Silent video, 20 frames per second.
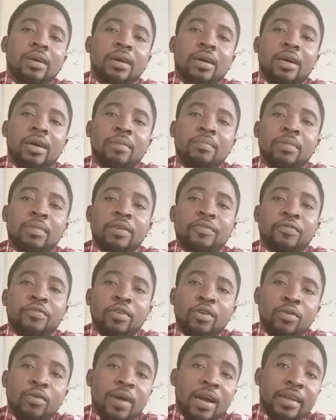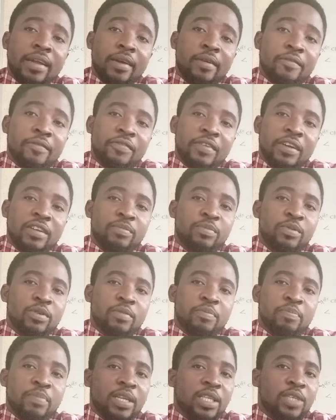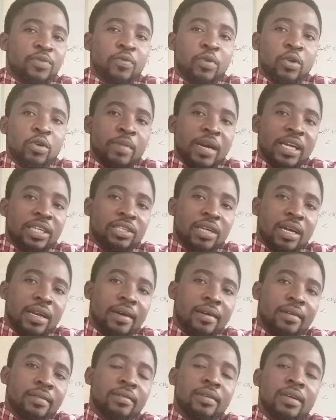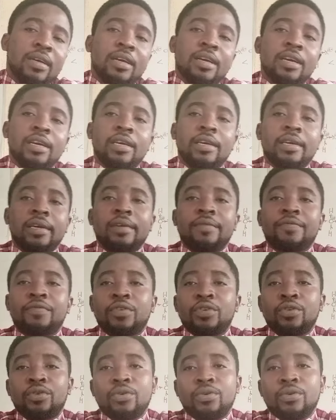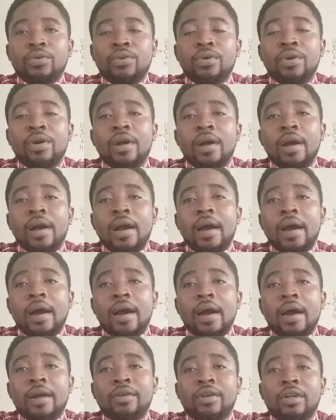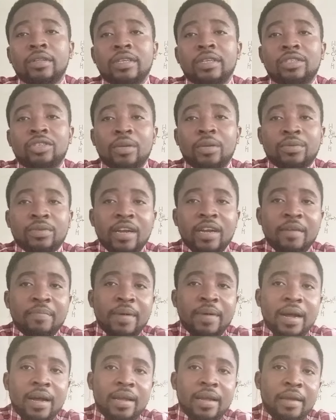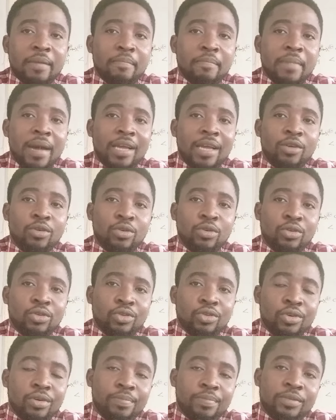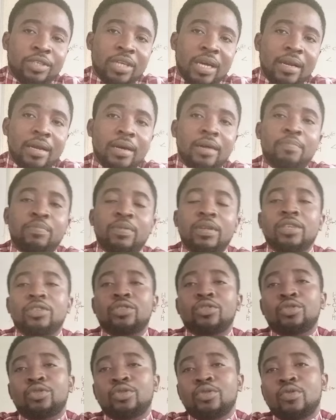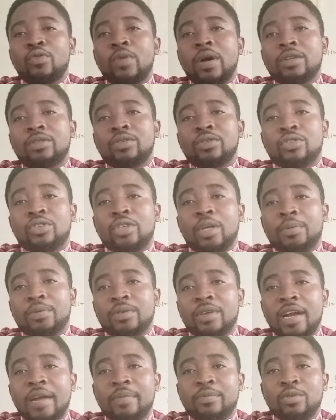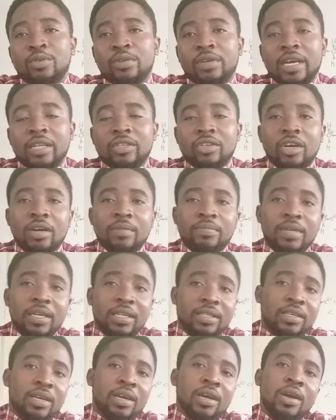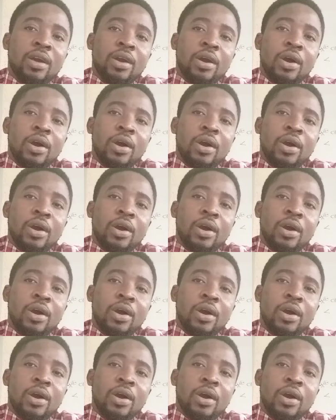a follower here on Facebook, please follow my channel. If you are not a subscriber in my YouTube channel, please do well to subscribe to get updates